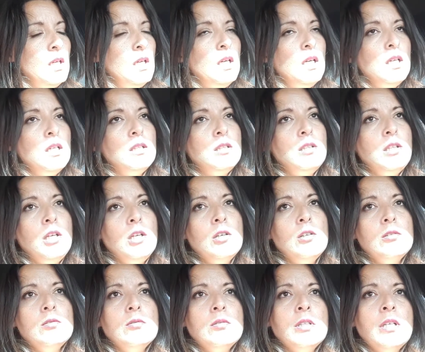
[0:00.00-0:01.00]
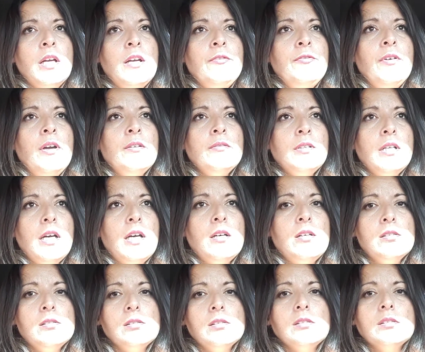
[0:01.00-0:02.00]
Dio, when I found out
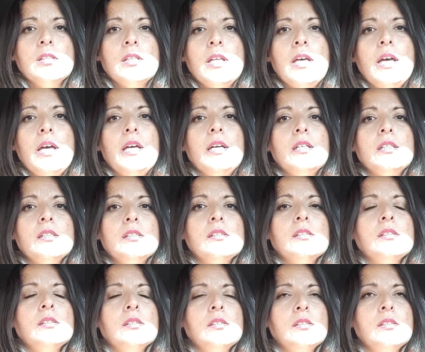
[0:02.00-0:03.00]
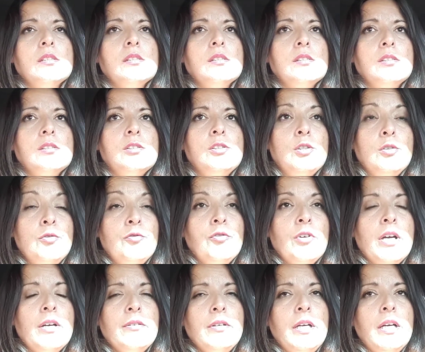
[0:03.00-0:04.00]
that you
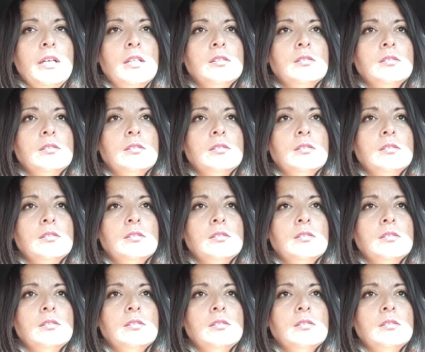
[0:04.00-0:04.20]
found out